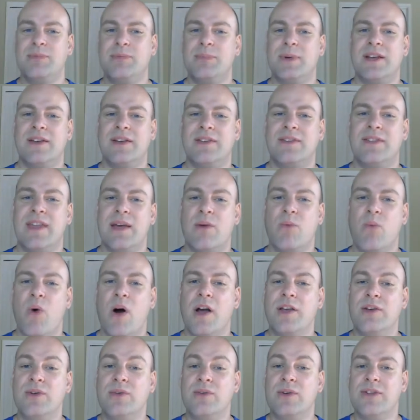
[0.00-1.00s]
because they
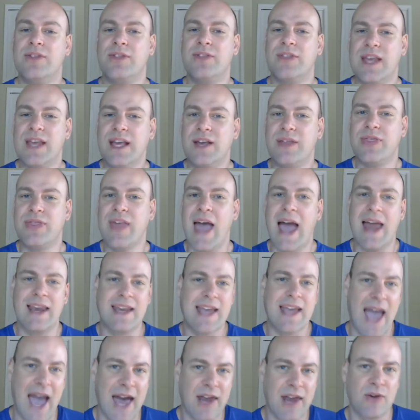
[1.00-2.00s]
want you to think that
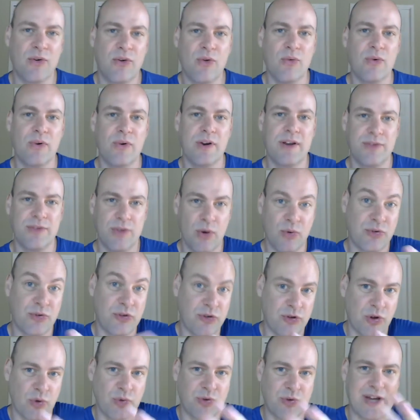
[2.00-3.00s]
category,
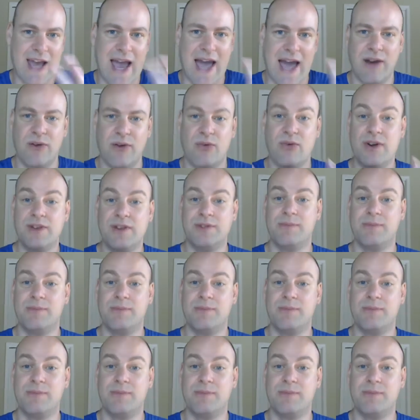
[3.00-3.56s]
those categories